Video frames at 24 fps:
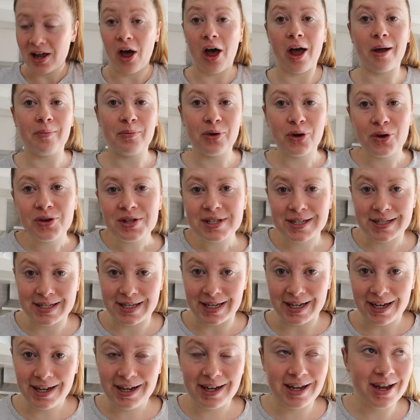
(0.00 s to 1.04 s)
I'm not
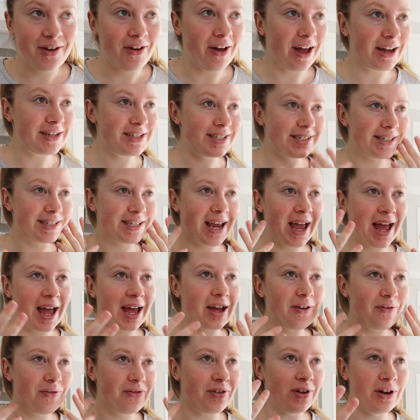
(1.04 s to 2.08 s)
sick, I just
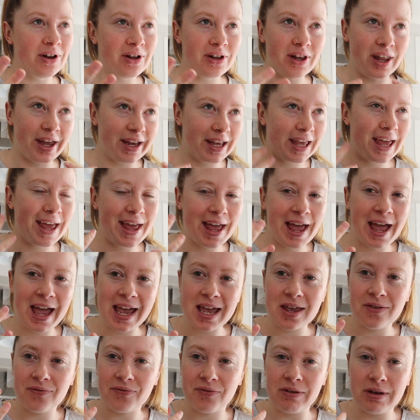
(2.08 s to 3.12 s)
have like
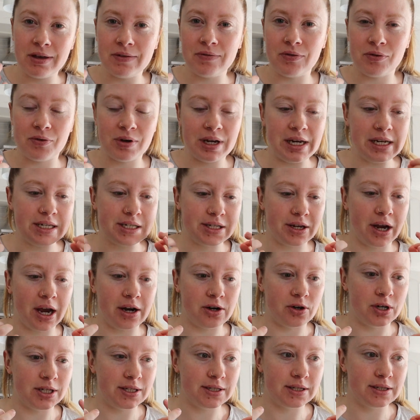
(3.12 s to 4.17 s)
hay fevery,
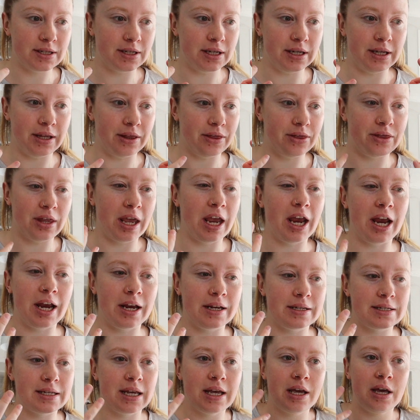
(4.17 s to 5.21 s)
sinusy
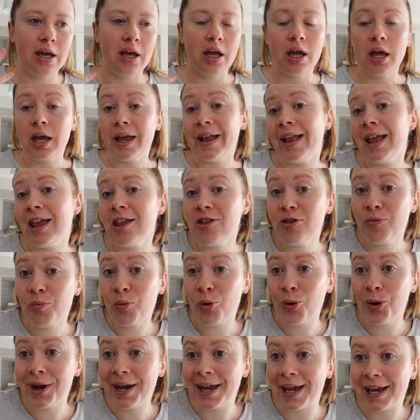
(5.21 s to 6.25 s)
things in the
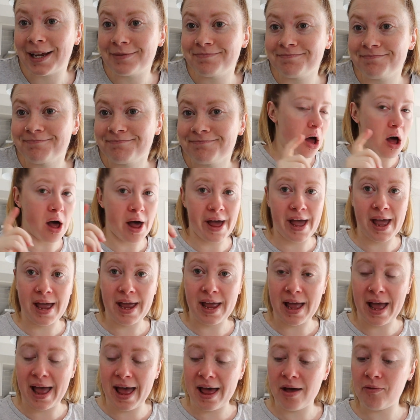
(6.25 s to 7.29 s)
morning.
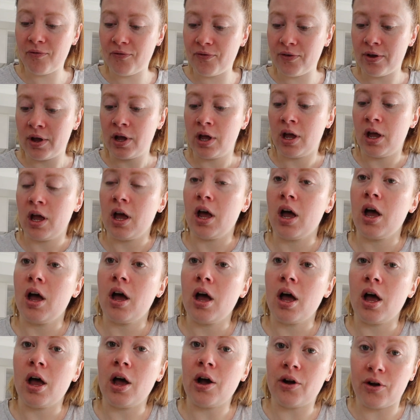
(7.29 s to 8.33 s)
I have
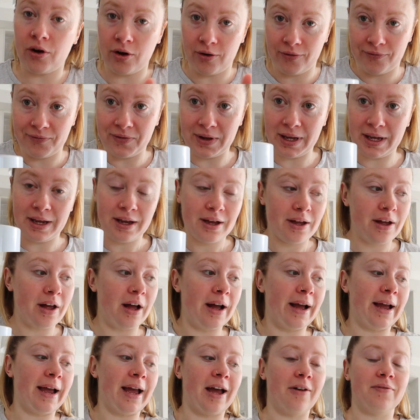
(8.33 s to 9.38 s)
a coffee,
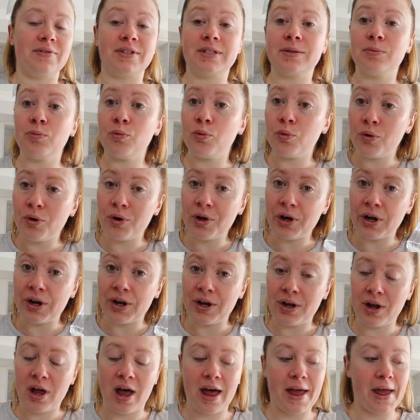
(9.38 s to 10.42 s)
I have some
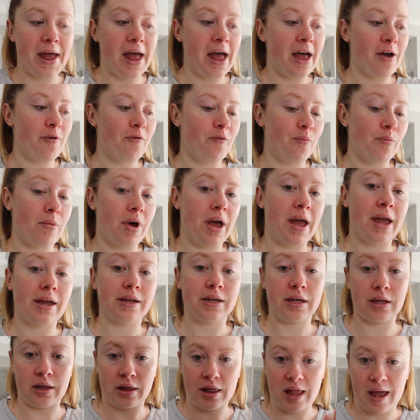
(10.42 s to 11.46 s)
water, I have
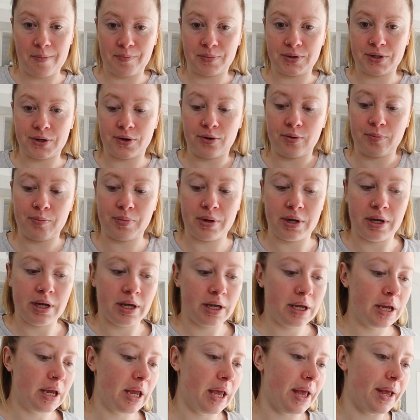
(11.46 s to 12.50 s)
my laptop,
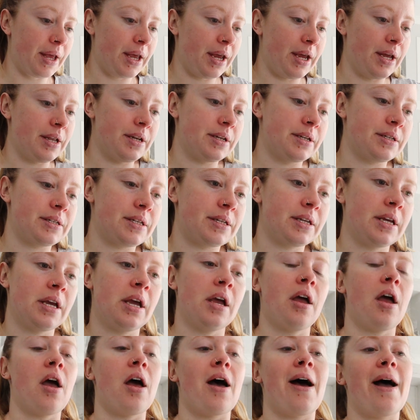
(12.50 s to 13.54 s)
and
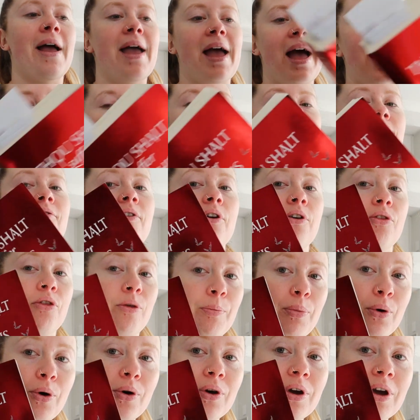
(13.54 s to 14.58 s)
I have the
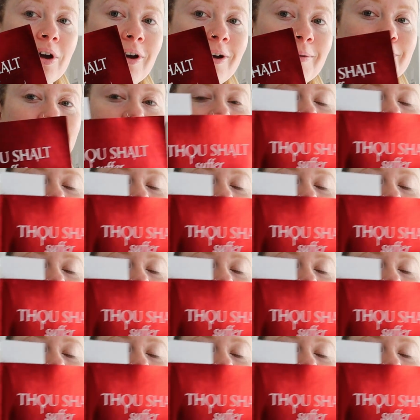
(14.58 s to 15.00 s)
book.